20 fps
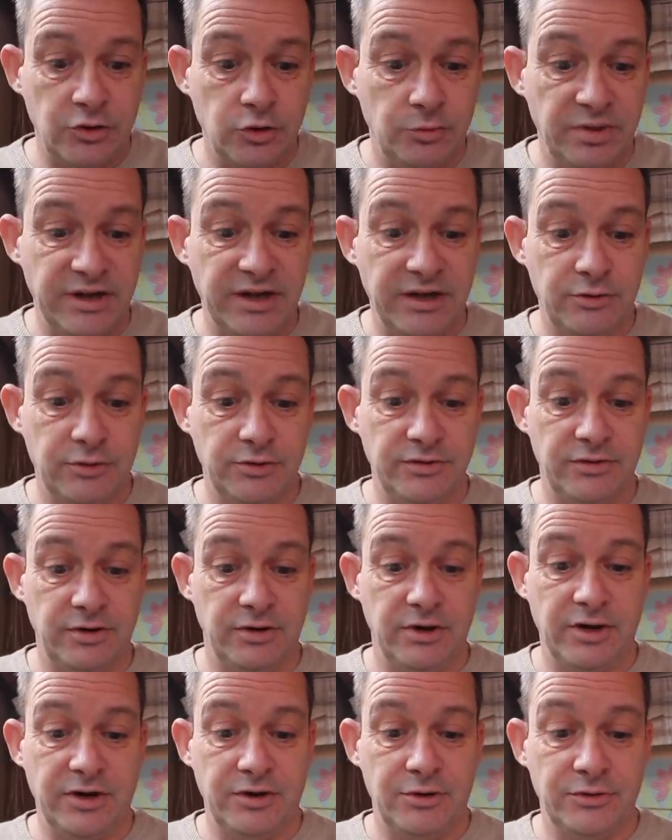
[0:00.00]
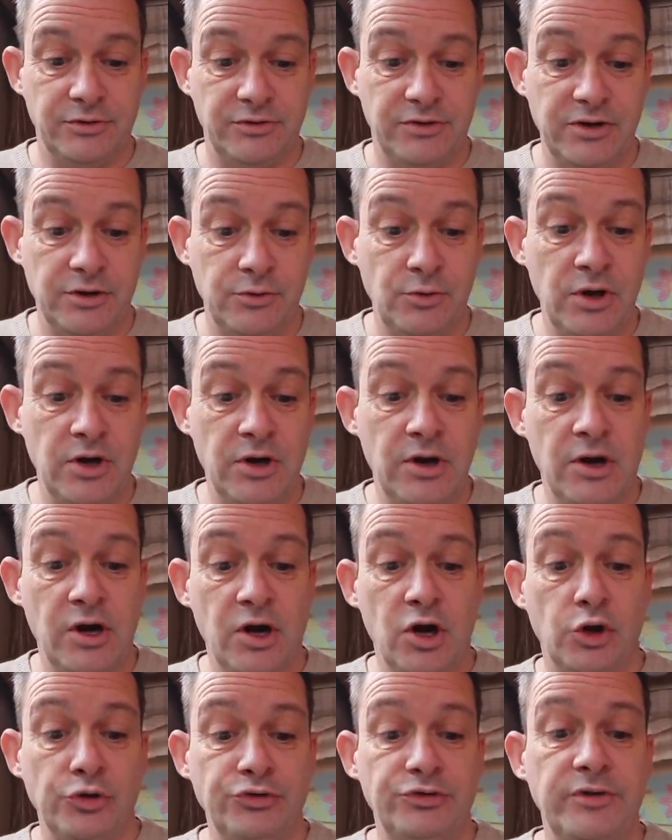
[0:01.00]
could be a good a good do.
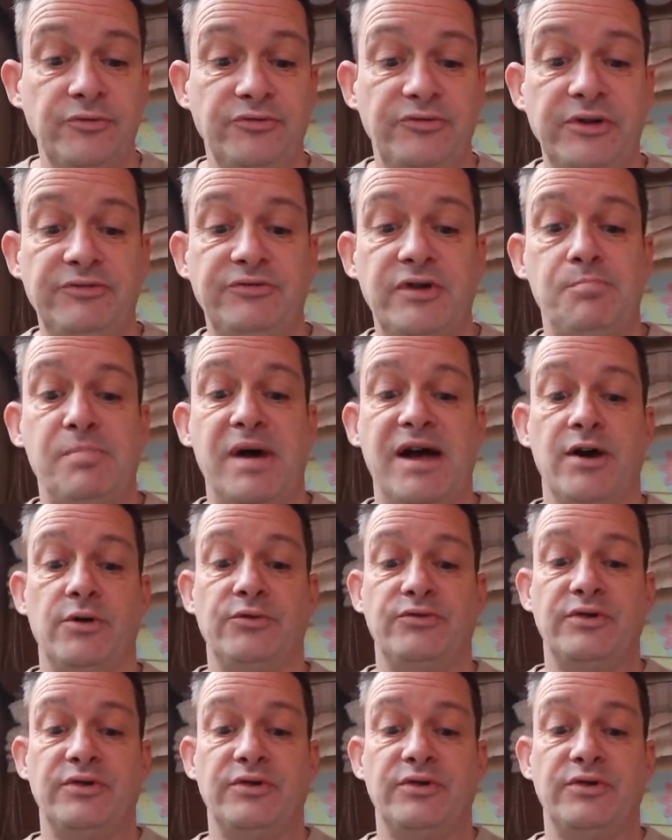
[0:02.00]
£150